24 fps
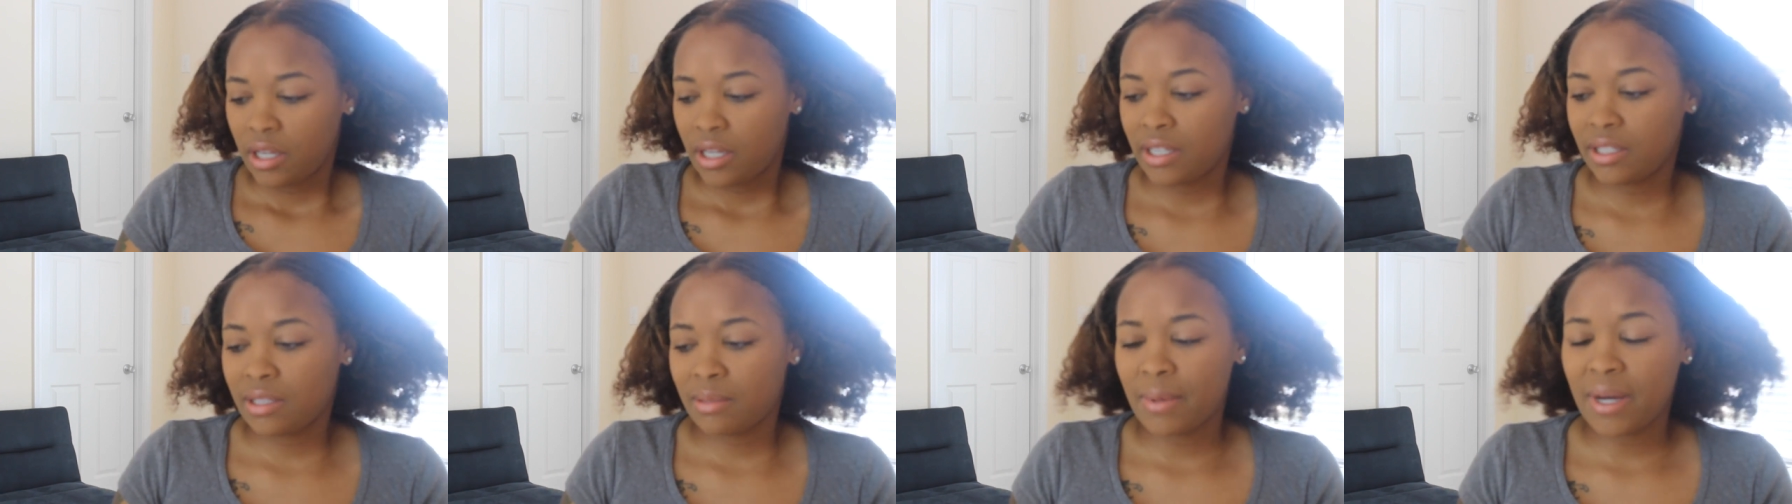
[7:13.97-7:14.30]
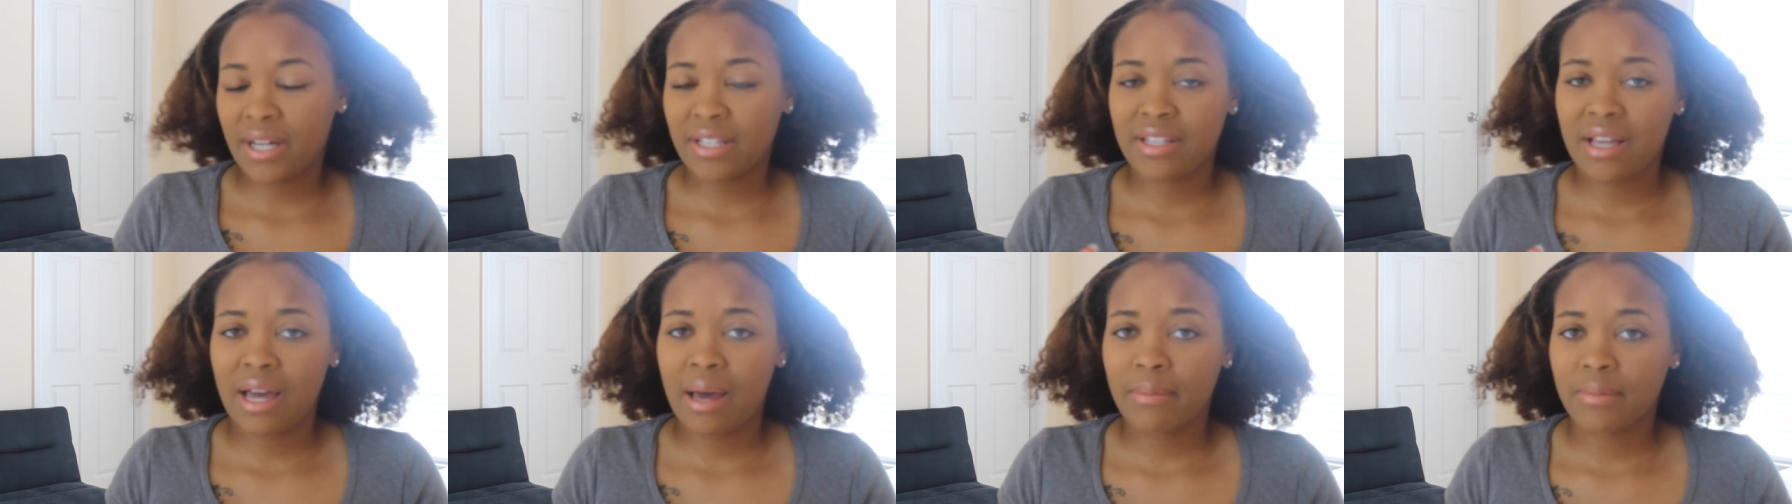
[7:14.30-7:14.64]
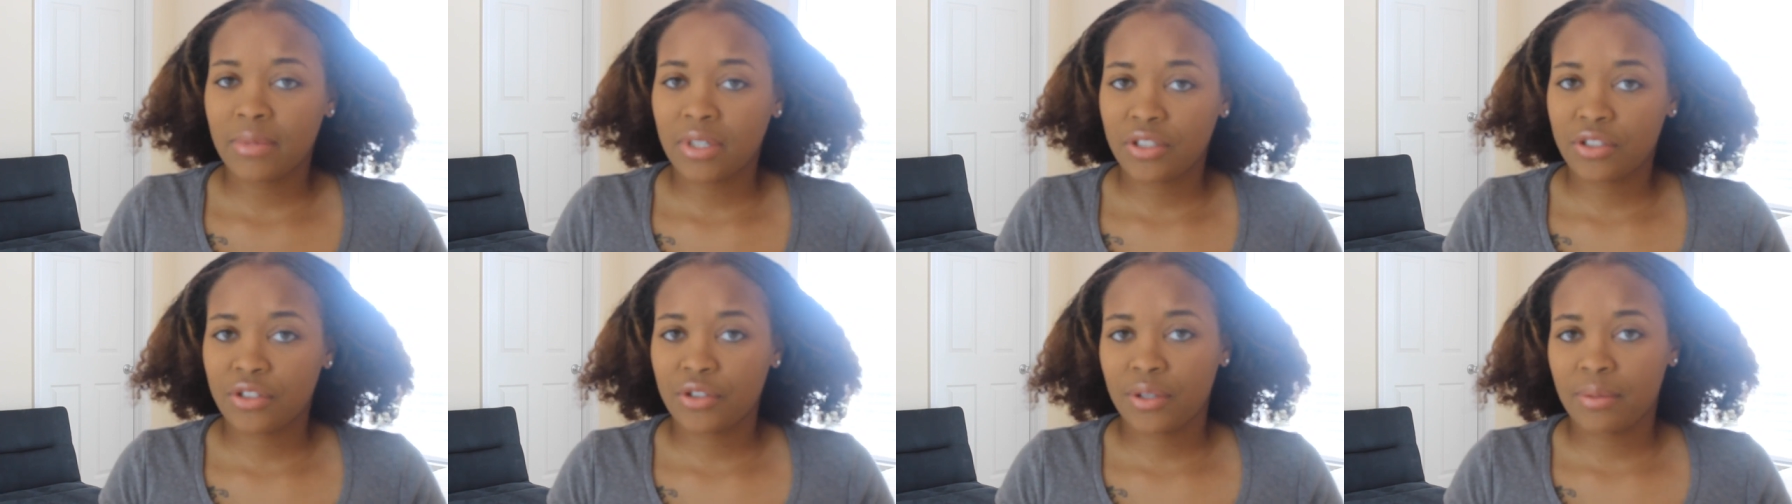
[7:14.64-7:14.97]
It's about
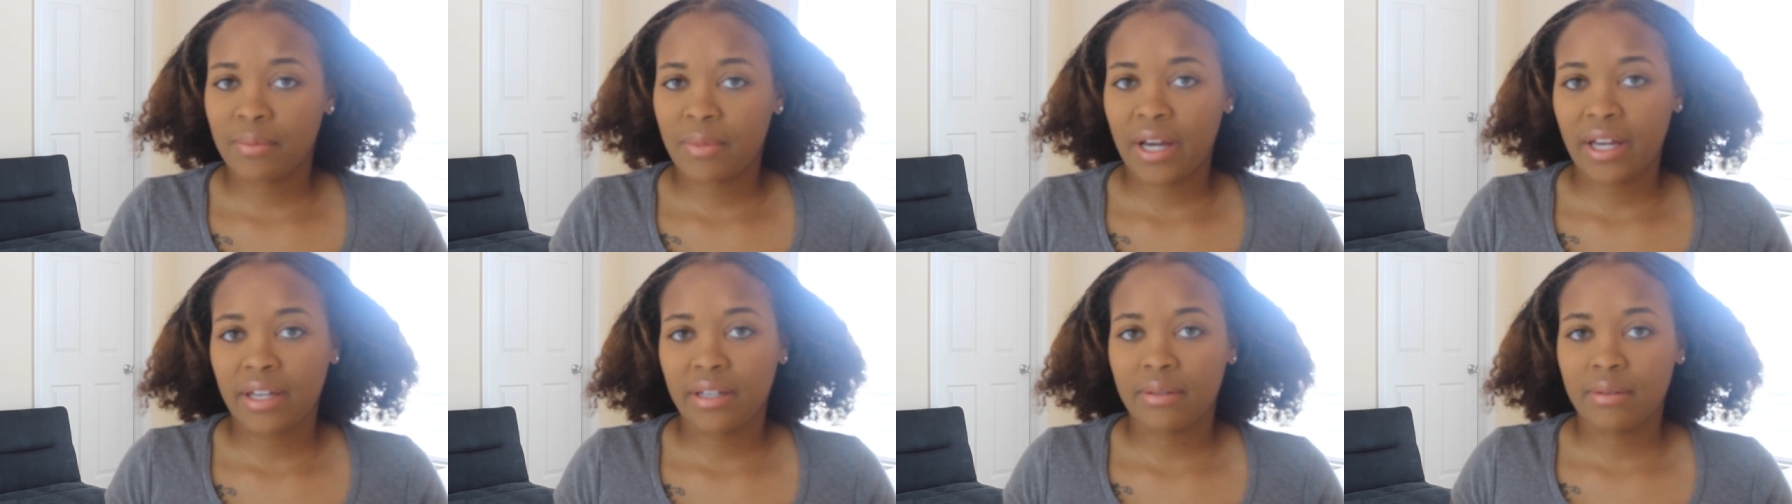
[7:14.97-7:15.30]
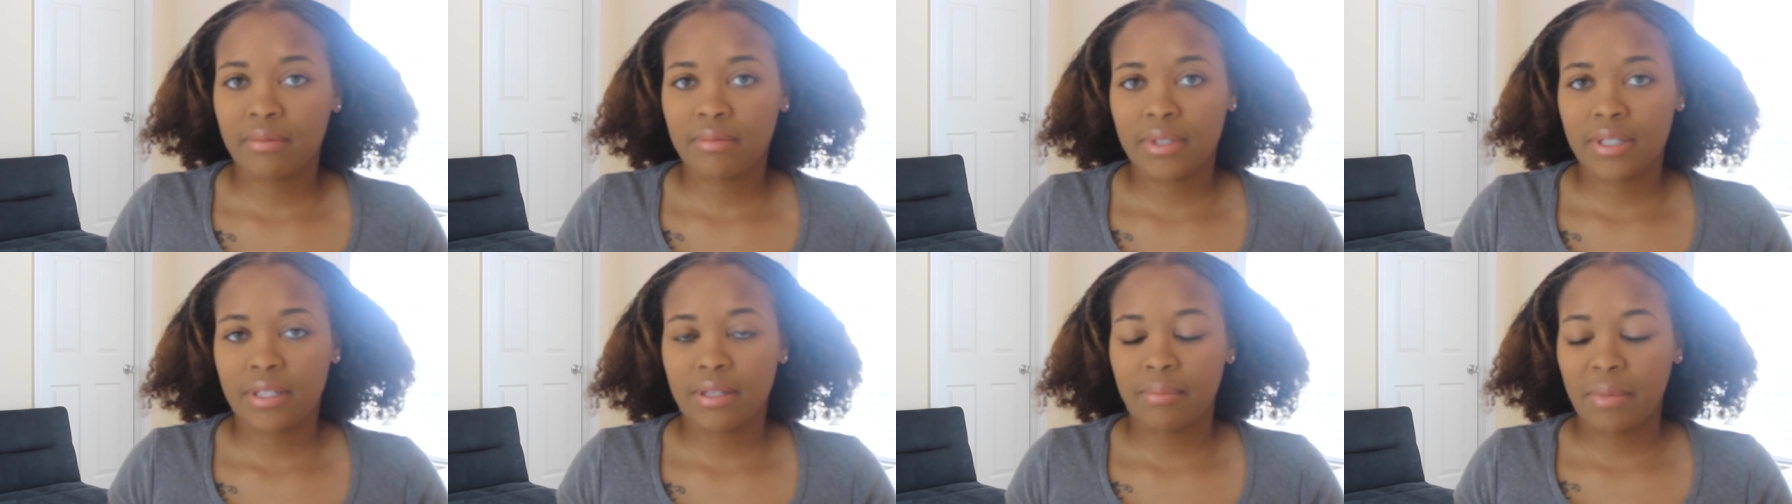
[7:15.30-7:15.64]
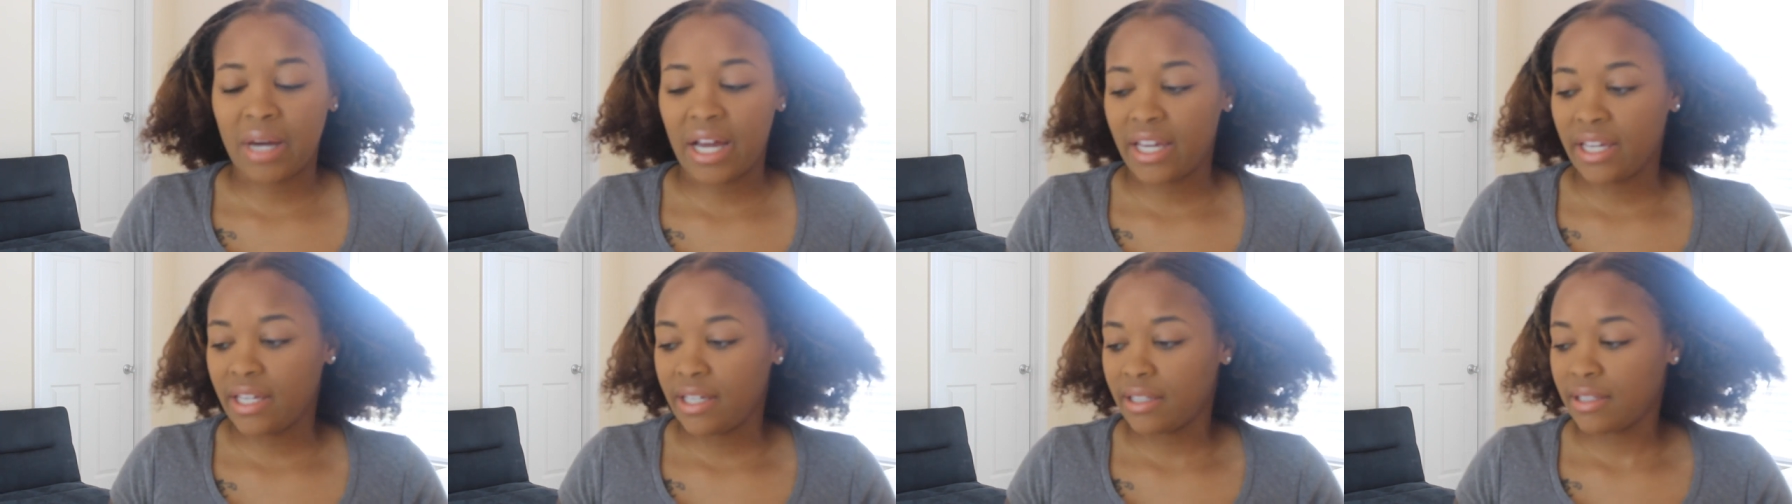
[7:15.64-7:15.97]
time to trim my ends,
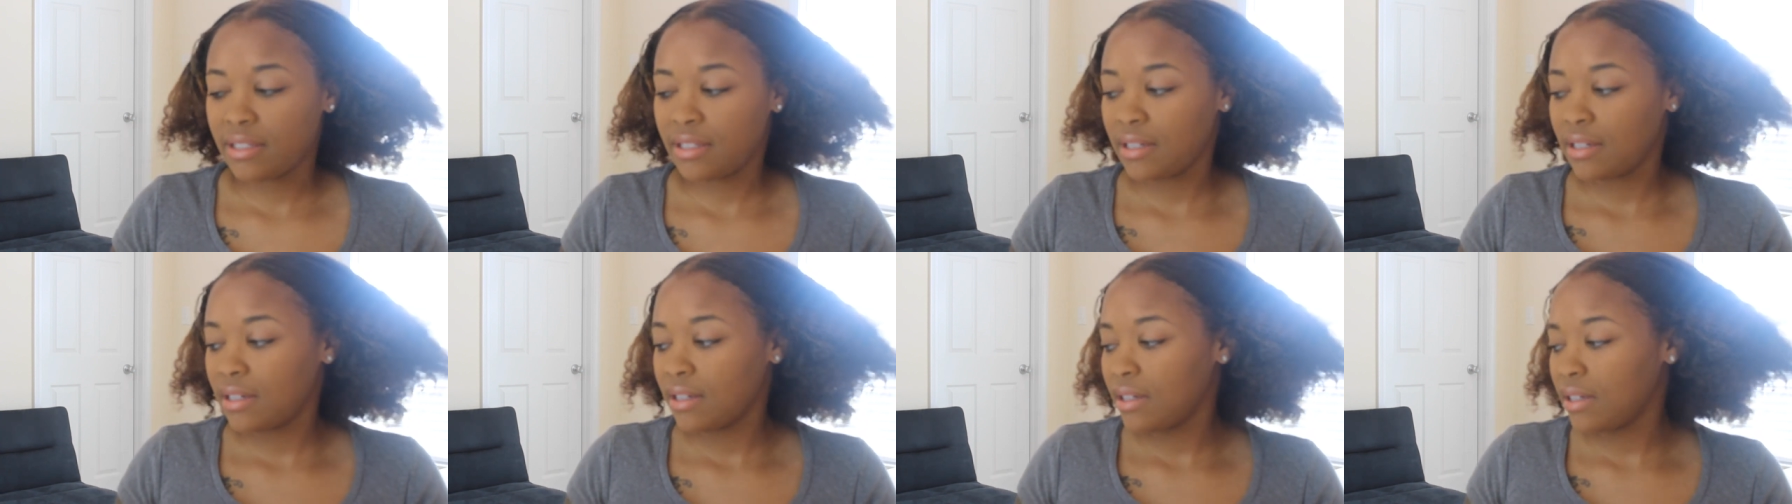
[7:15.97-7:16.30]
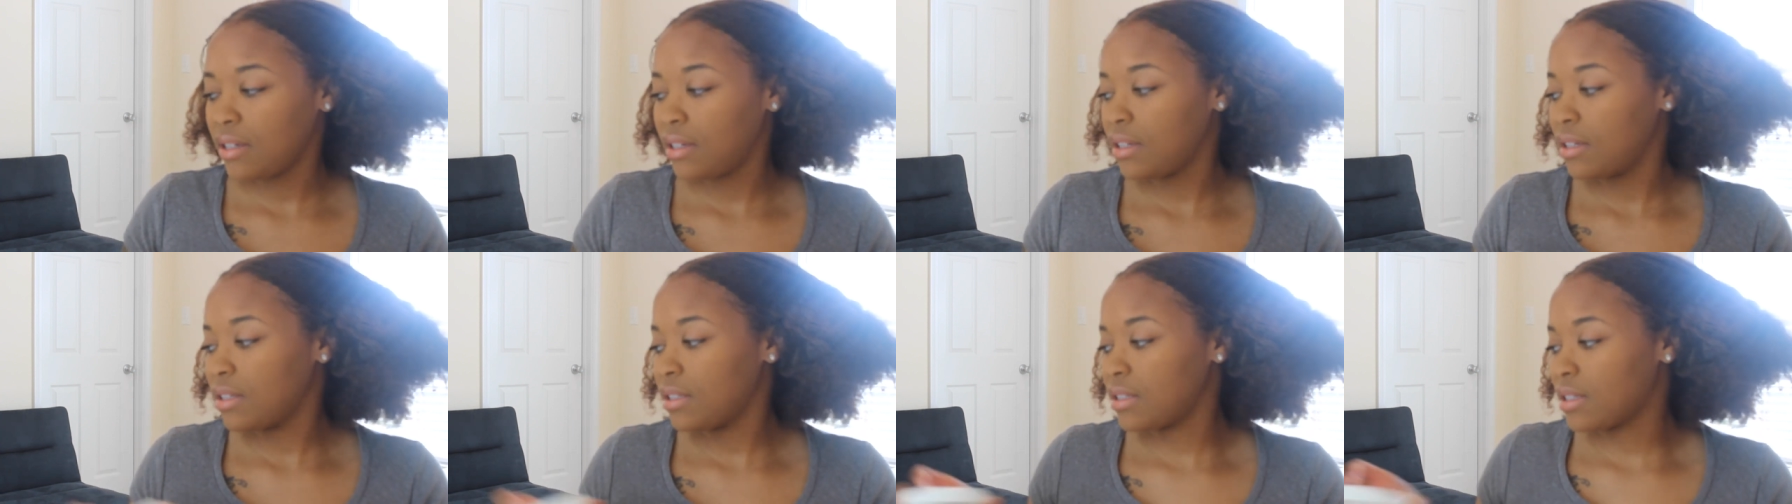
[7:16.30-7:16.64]
my ends again.